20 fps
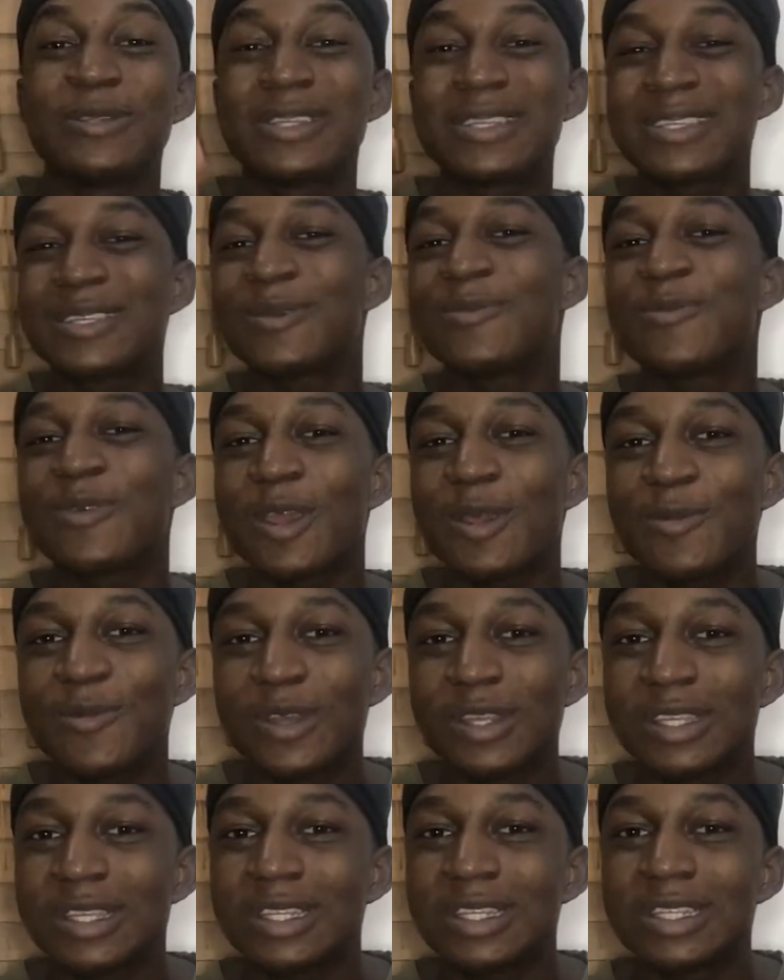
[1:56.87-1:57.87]
disappearing
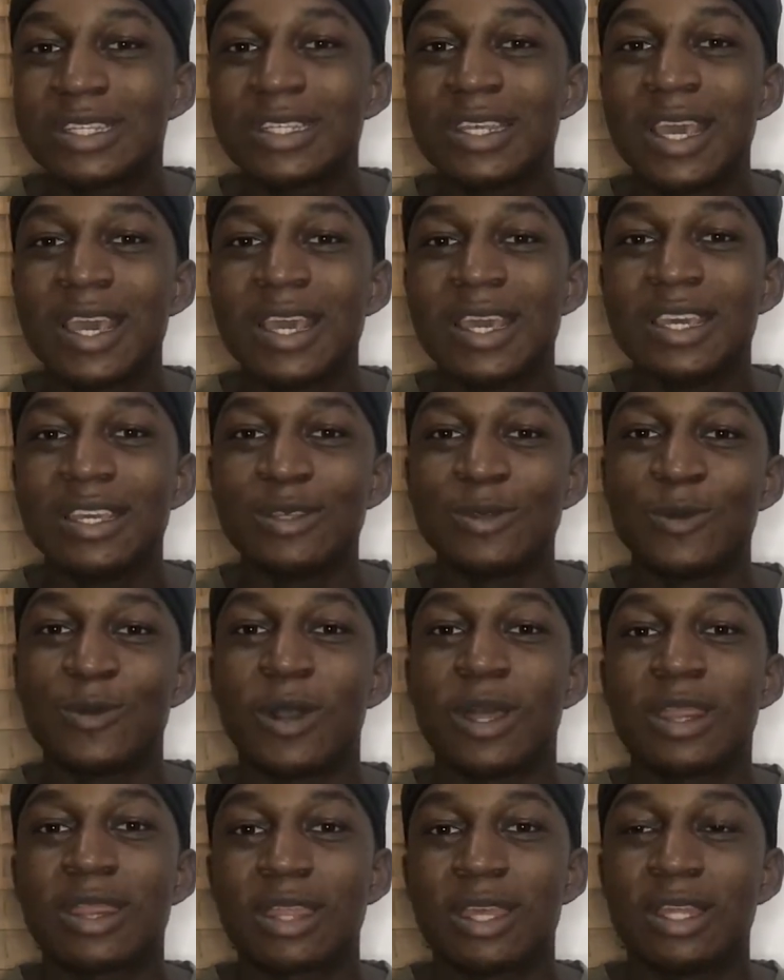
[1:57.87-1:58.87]
messages is
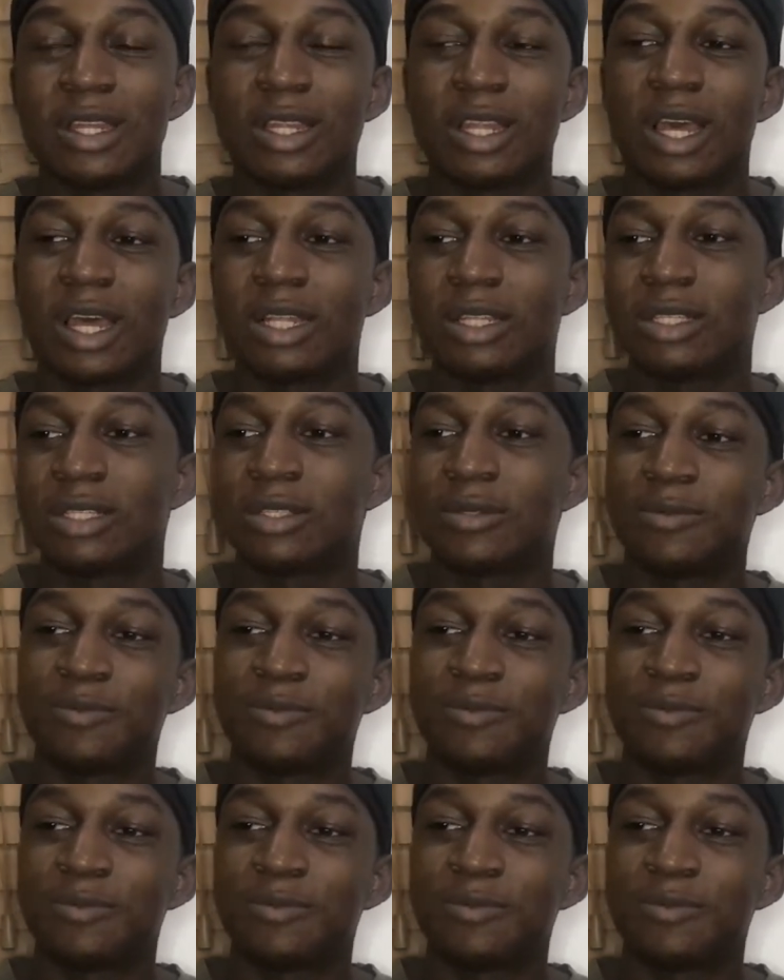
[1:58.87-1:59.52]
one thing that